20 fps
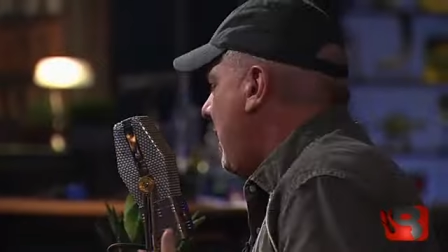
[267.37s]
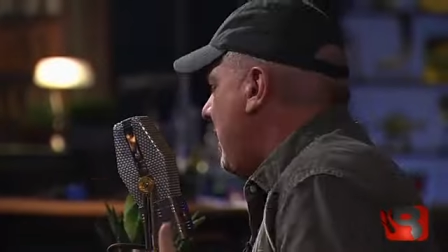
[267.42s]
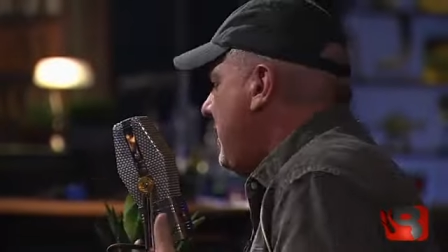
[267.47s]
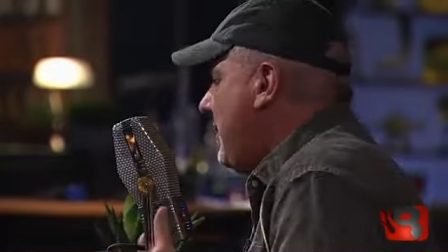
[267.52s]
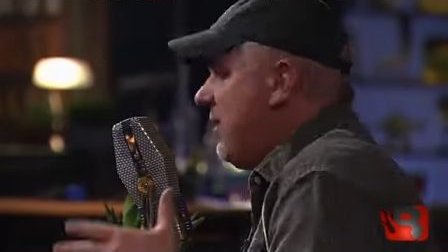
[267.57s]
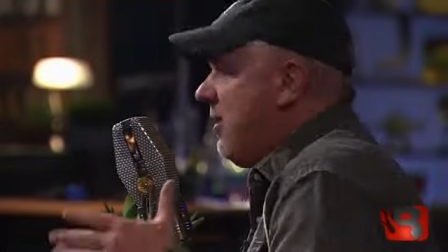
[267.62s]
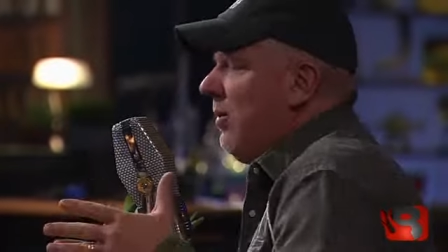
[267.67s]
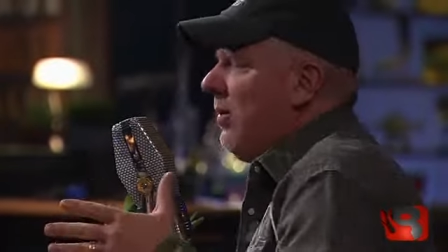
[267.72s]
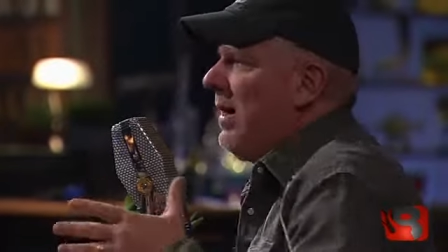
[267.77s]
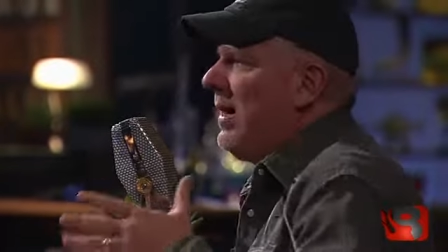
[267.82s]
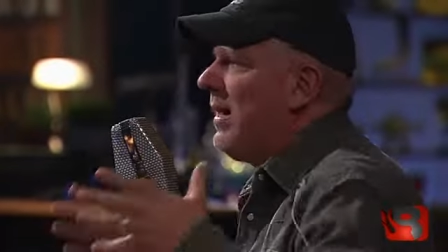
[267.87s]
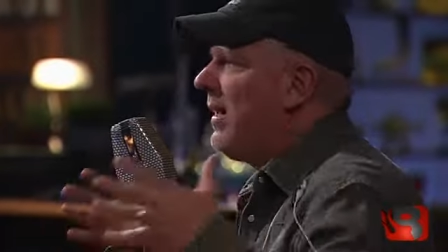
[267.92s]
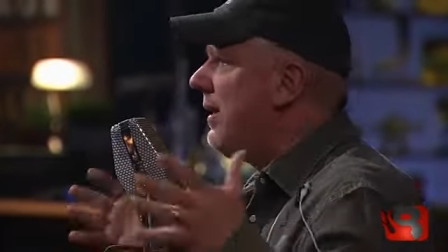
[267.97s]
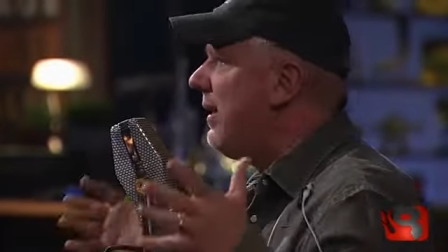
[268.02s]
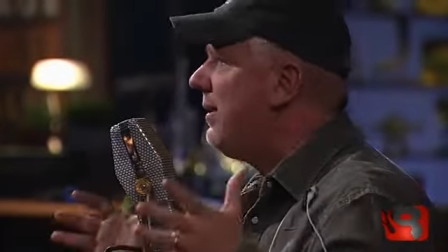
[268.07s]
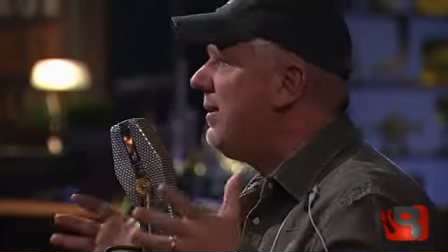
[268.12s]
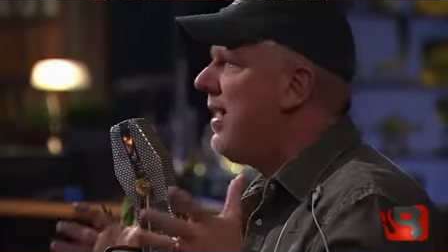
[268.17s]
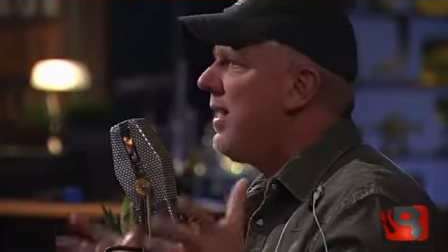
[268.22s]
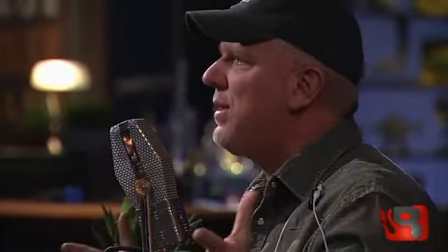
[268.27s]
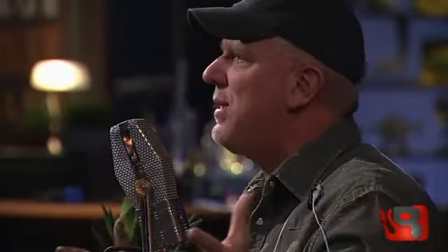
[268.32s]
uh, you know
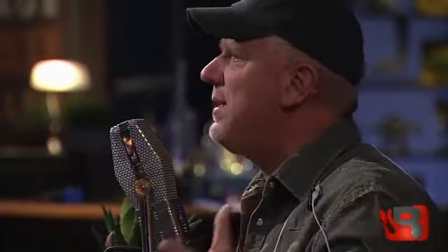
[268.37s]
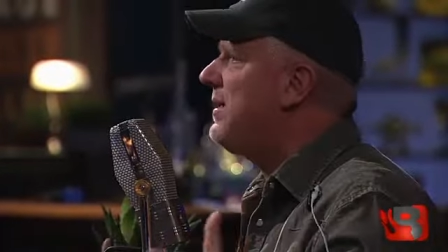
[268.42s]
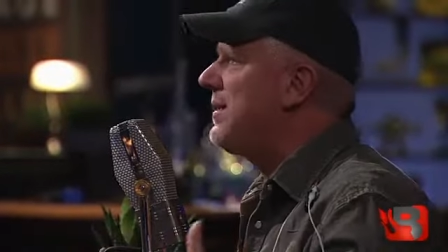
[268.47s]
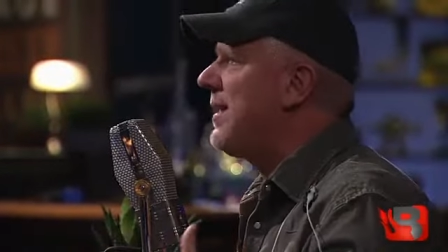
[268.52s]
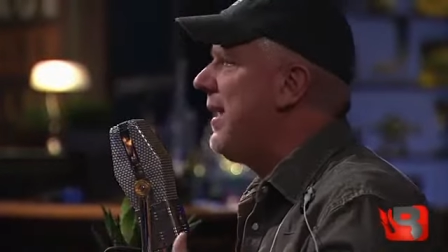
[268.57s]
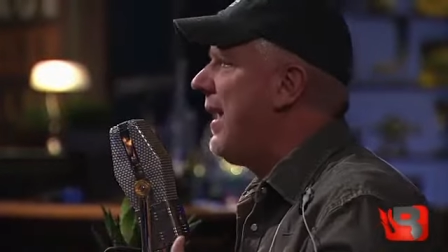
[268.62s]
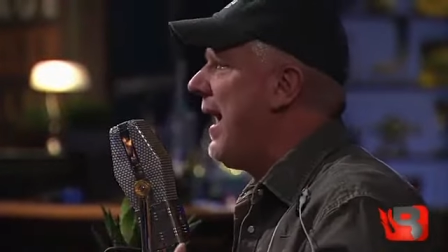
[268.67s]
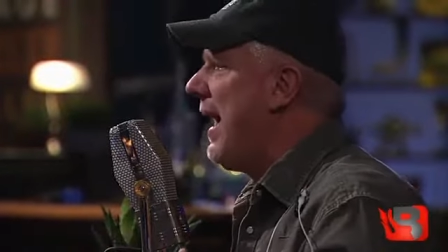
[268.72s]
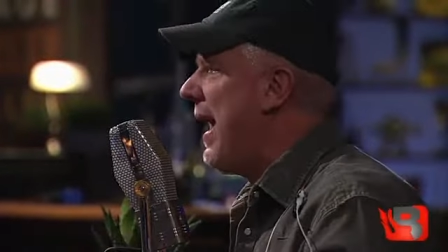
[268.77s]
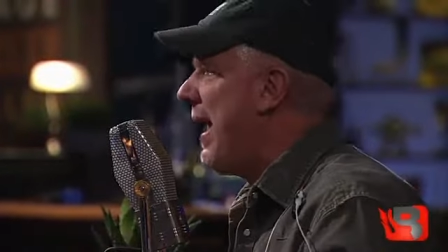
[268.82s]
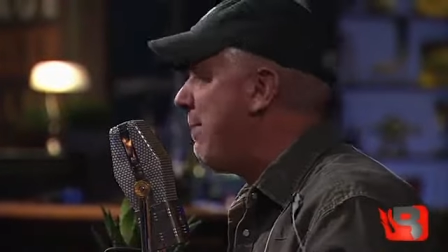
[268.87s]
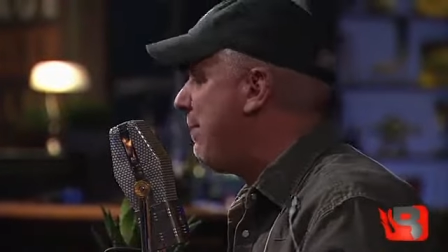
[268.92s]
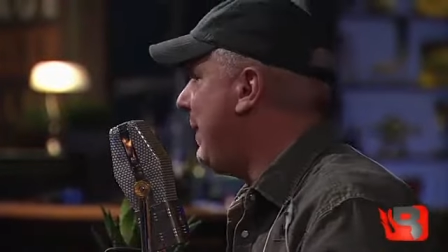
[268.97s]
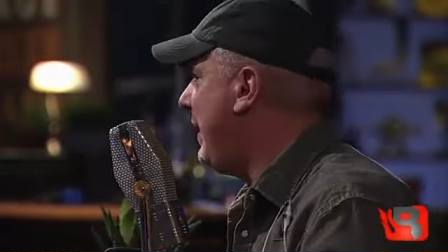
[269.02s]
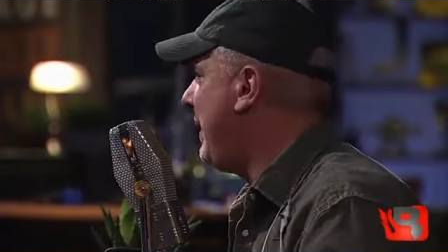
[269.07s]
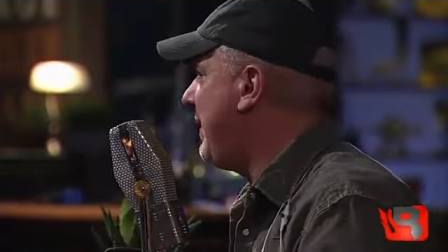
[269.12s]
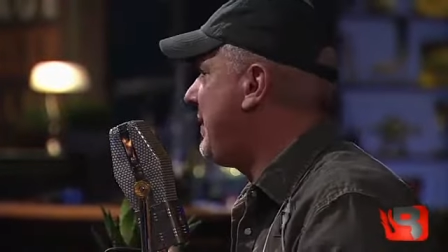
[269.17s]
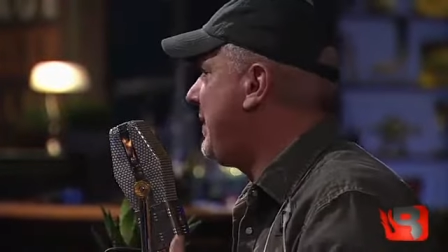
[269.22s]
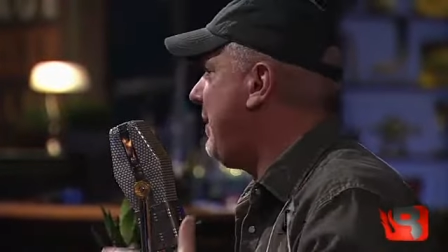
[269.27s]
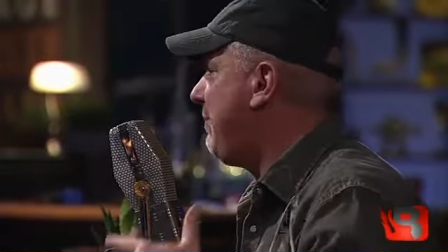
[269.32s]
what, uh, nothing's going to
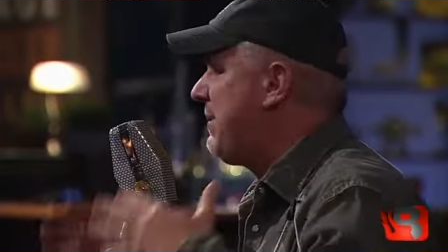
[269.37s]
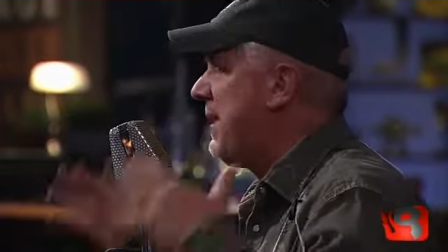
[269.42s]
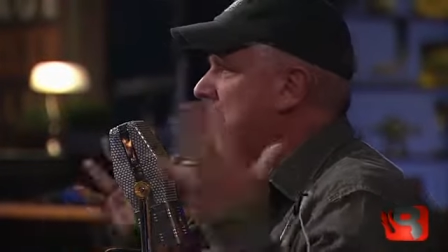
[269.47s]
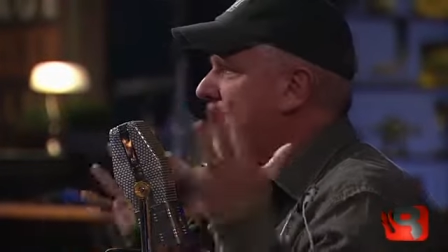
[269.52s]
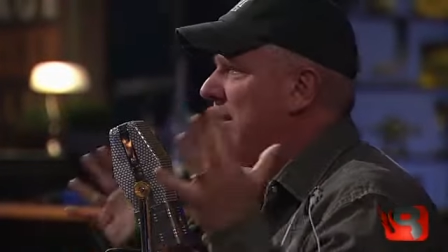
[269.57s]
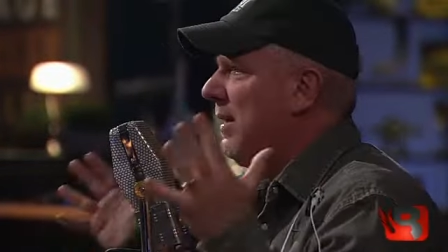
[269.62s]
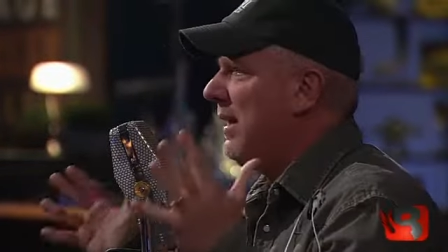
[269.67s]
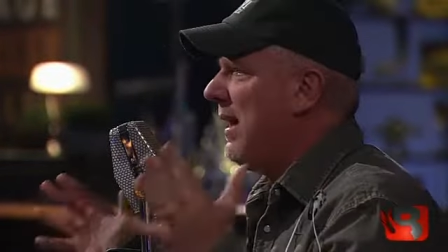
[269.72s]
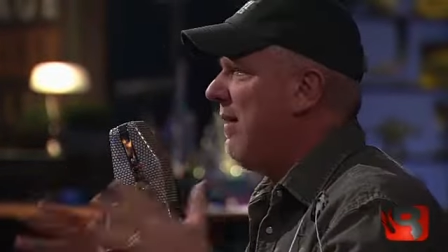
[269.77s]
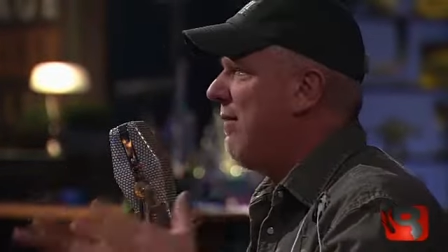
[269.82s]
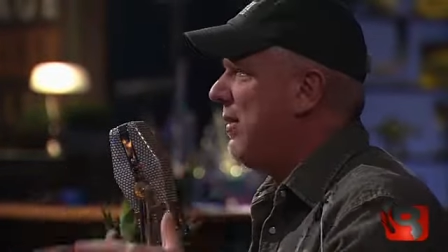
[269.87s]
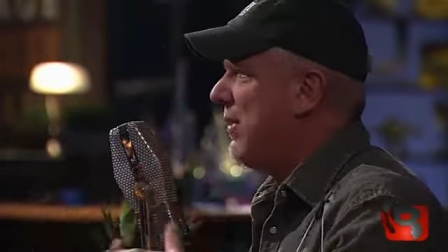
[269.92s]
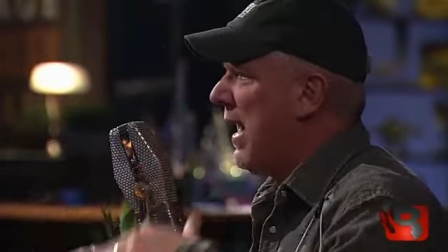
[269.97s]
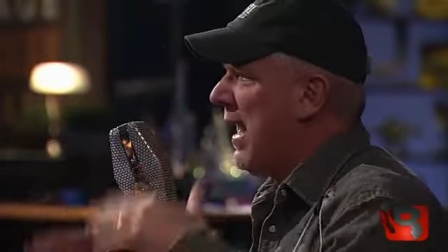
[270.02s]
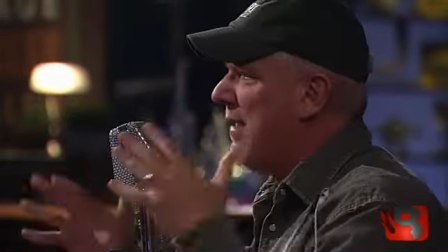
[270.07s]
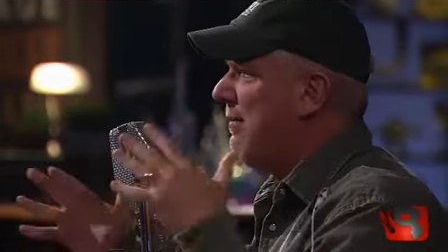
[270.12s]
happen. It's September 11th.